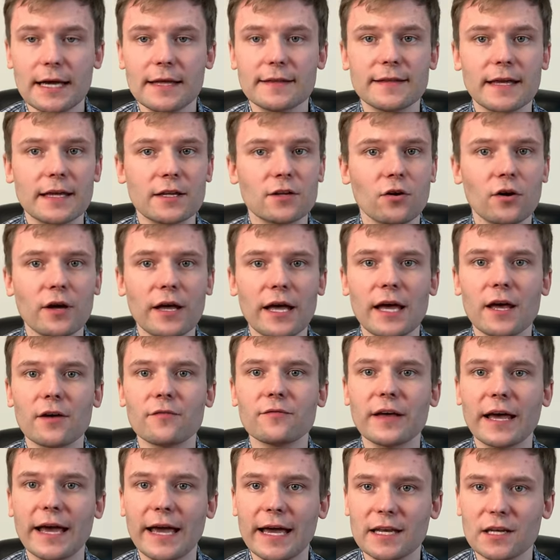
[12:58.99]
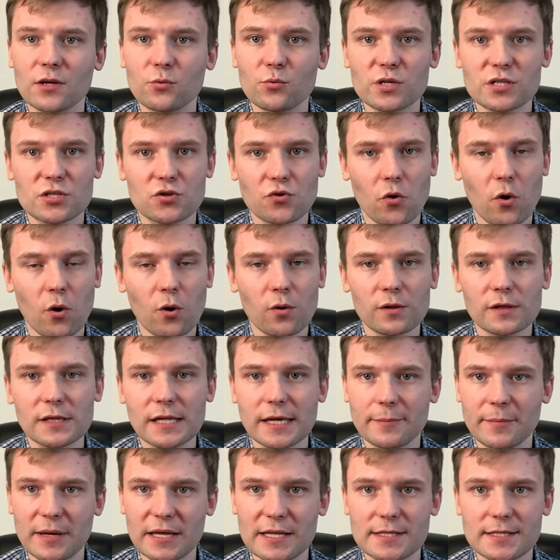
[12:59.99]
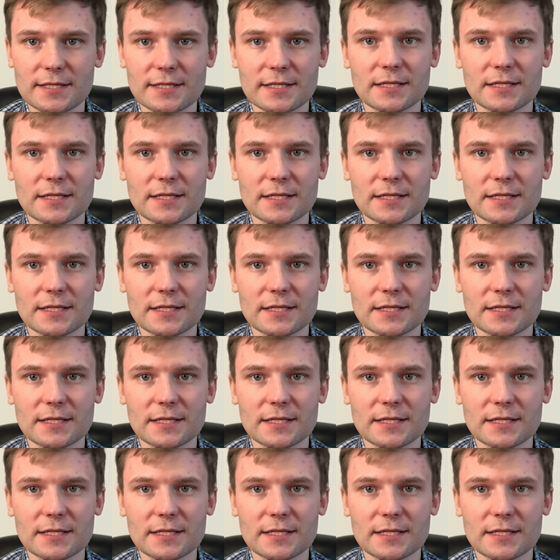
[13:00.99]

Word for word: They don't have any withdrawal limits.